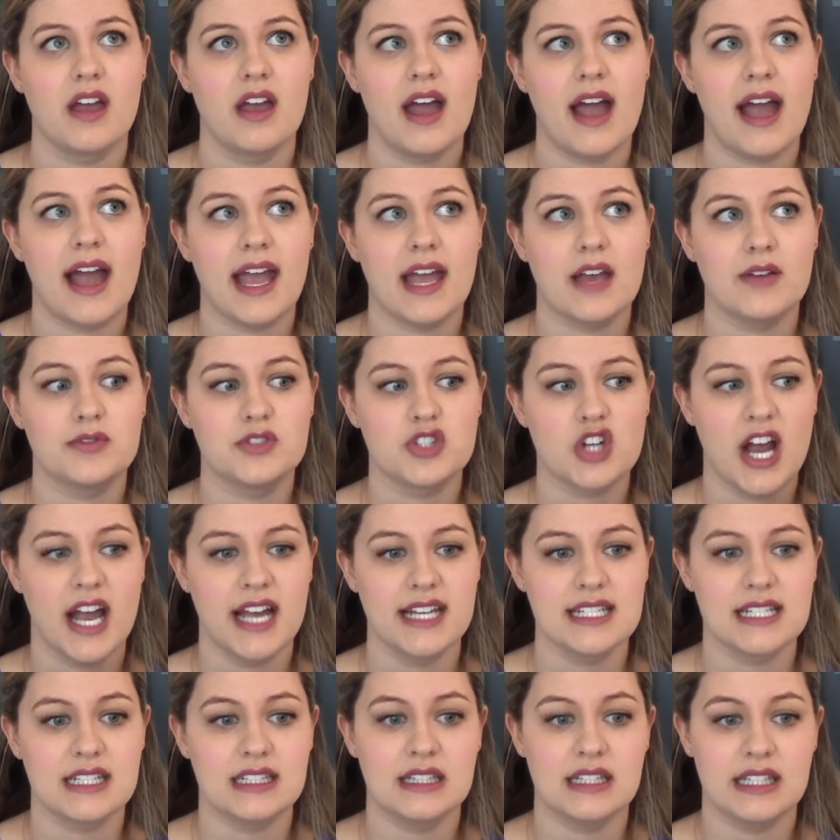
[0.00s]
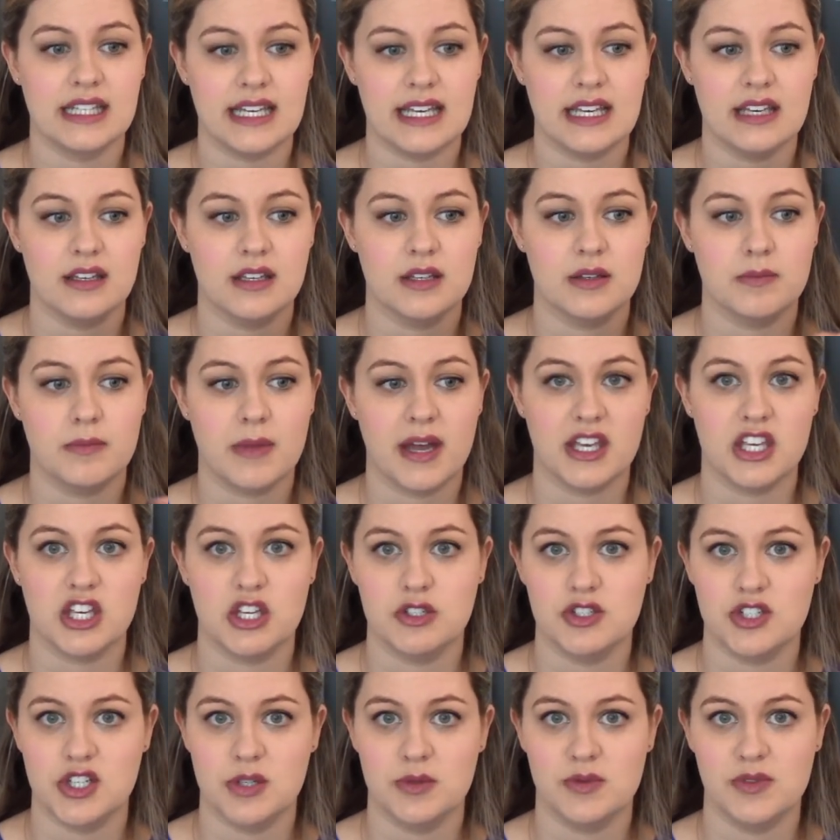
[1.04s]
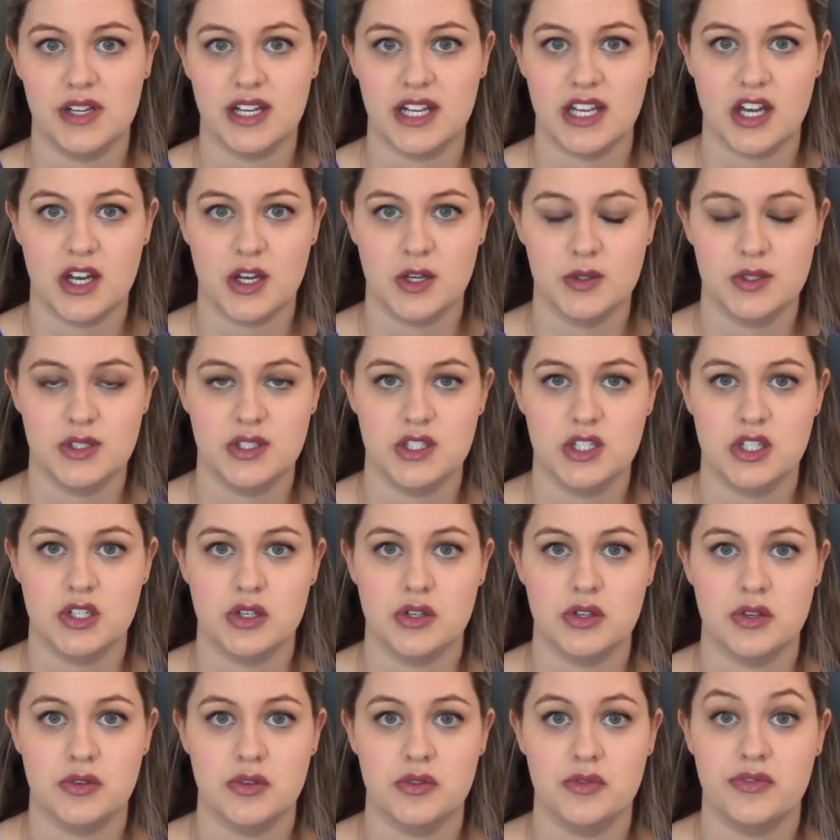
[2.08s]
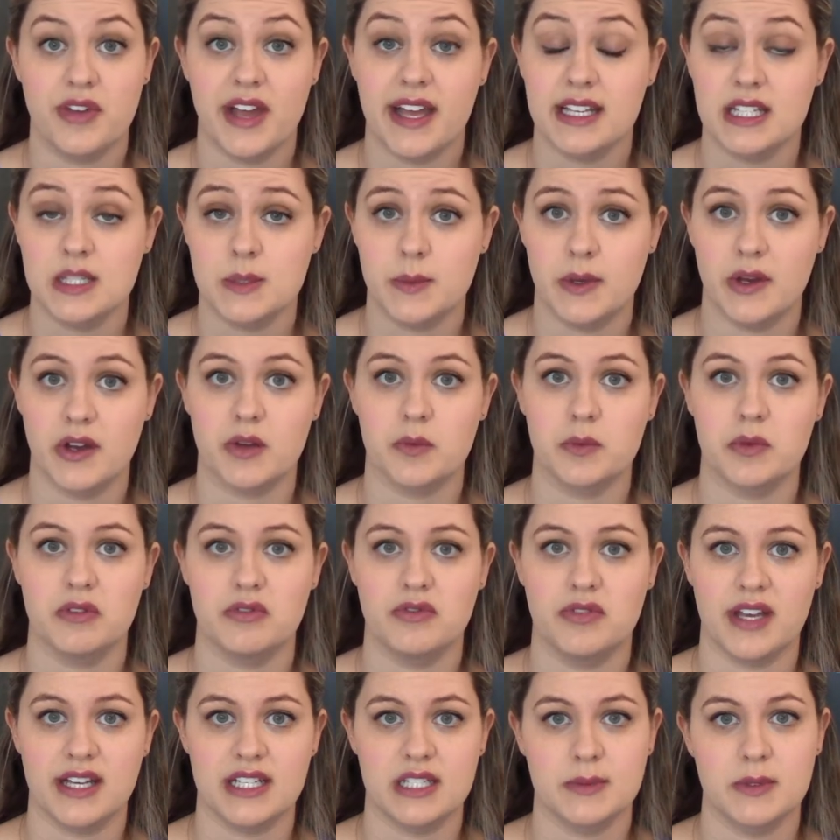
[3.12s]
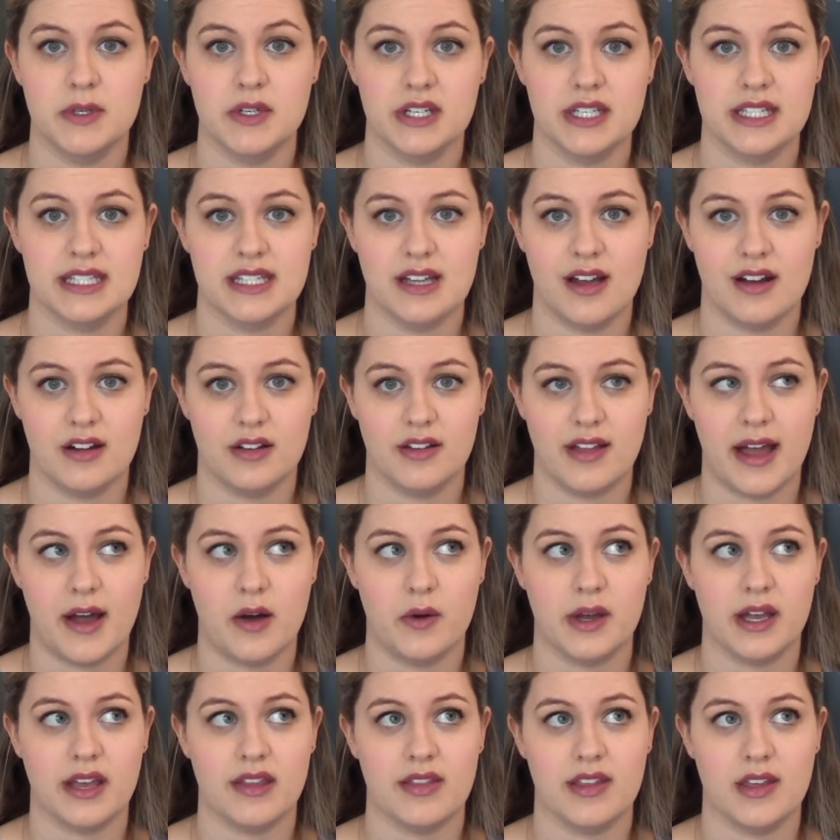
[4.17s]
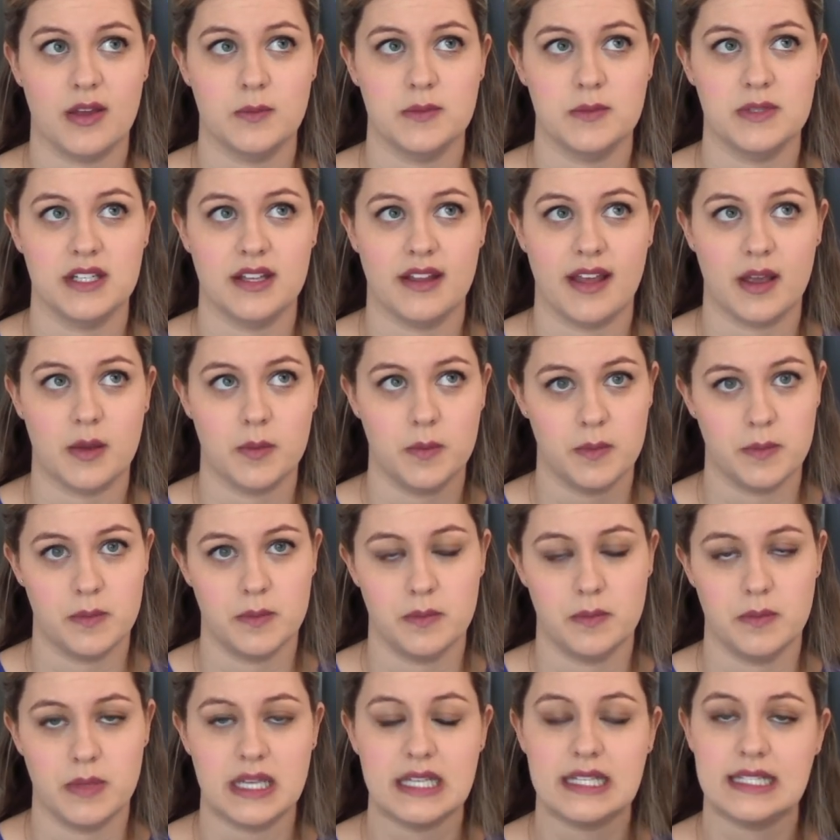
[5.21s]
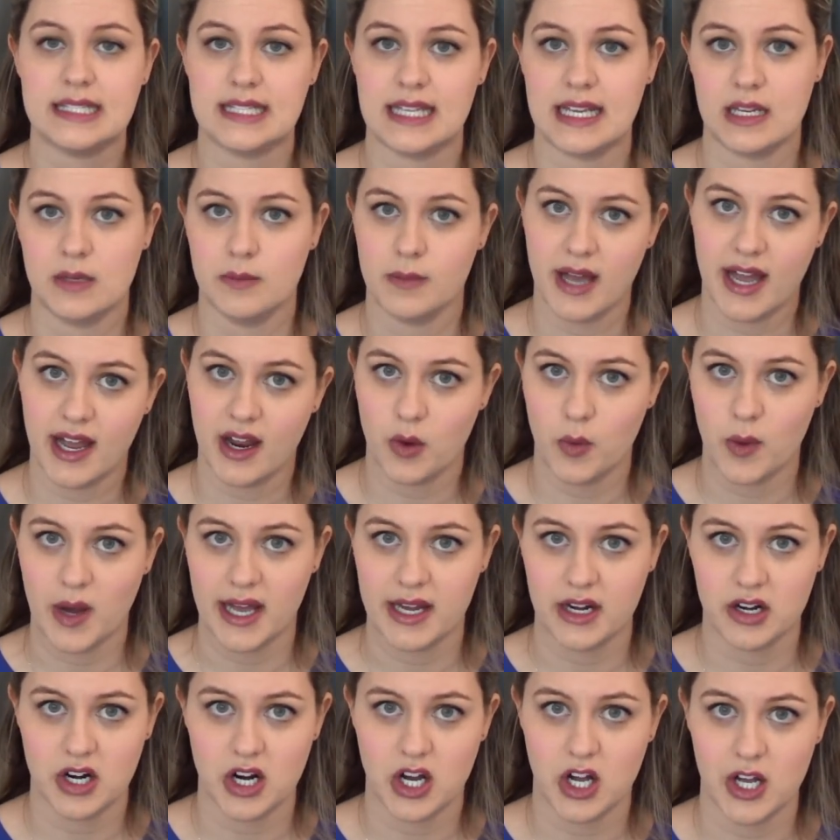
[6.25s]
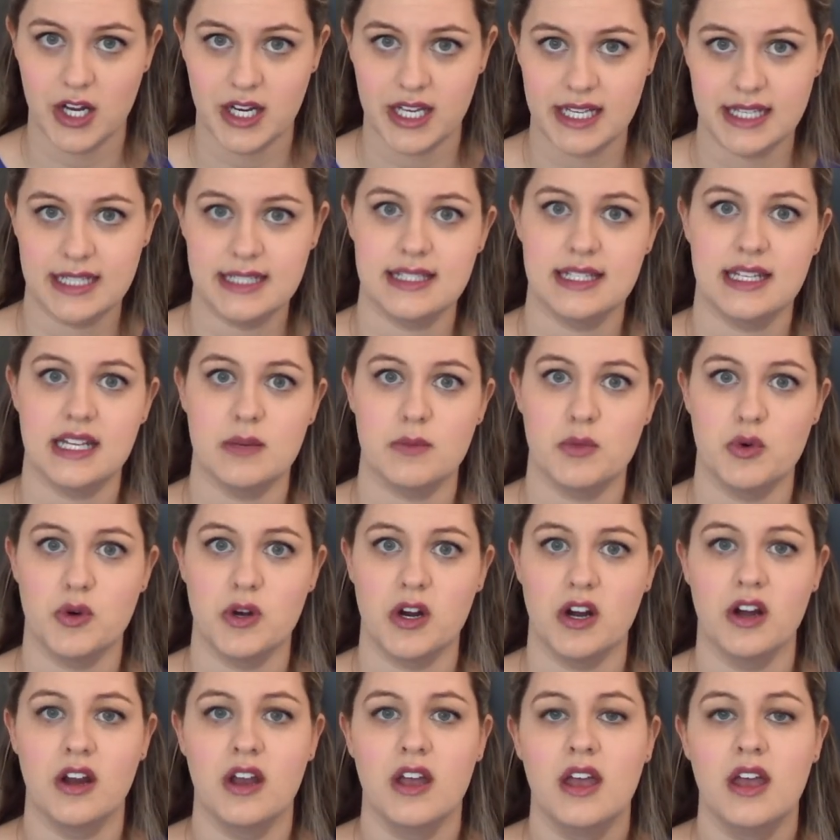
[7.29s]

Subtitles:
I have tried to link my YouTube videos to Facebook, but Facebook is not allowing them to like be seen by a wider audience anymore.